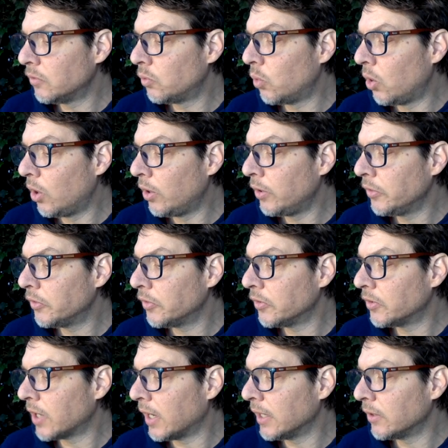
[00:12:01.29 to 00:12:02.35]
of walls,
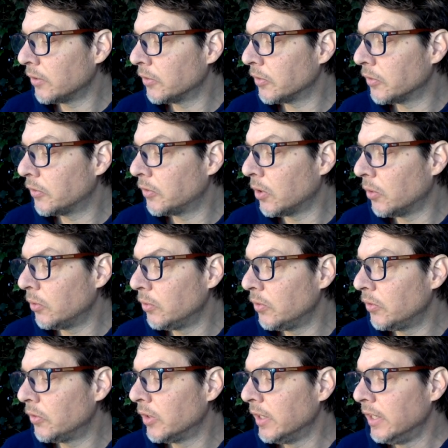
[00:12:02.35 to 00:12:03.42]
tiles,
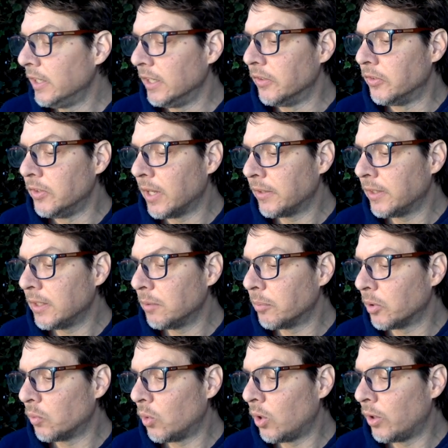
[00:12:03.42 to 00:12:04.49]
stones is nothing
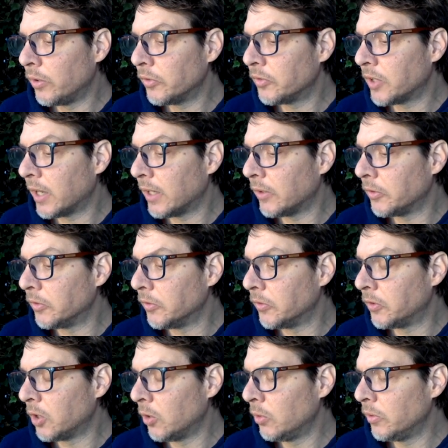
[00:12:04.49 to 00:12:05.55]
but walls, tiles, and
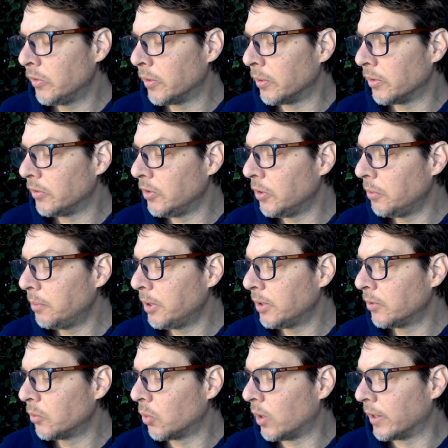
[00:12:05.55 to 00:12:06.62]
stones. There is no mud
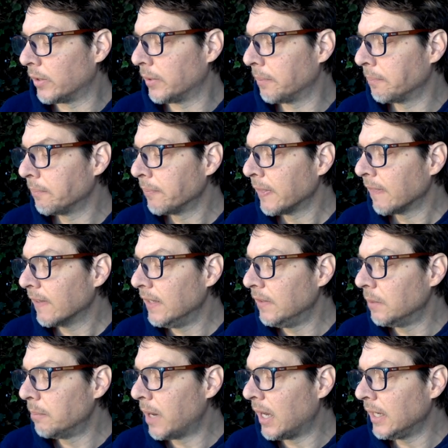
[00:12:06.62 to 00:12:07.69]
or water. In
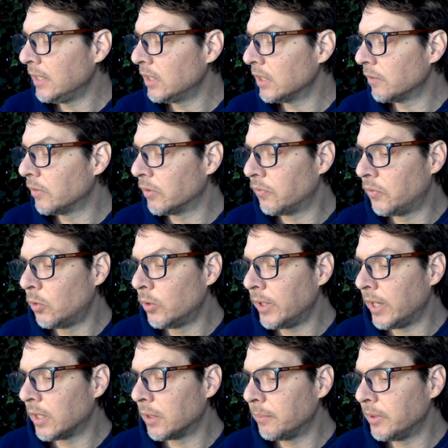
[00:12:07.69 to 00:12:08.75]
the mind of the four
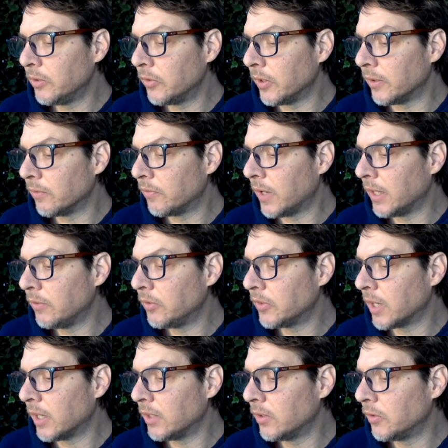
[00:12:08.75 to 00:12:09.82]
elements and the five
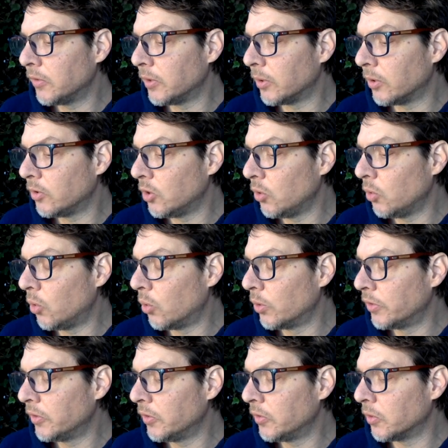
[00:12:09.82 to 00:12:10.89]
skandhas, there are no
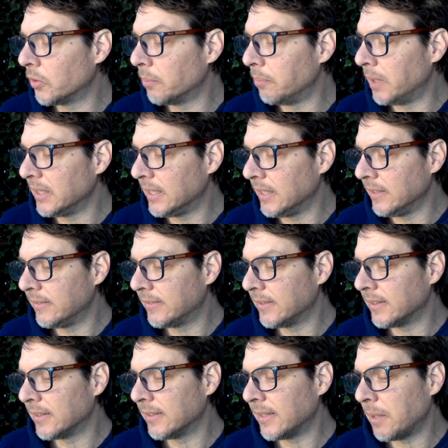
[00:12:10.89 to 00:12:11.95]
horses or monkeys."
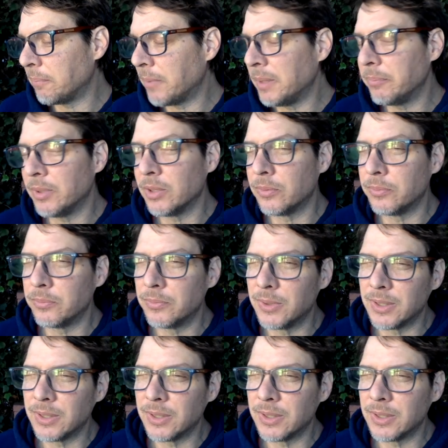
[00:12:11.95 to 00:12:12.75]
That might be an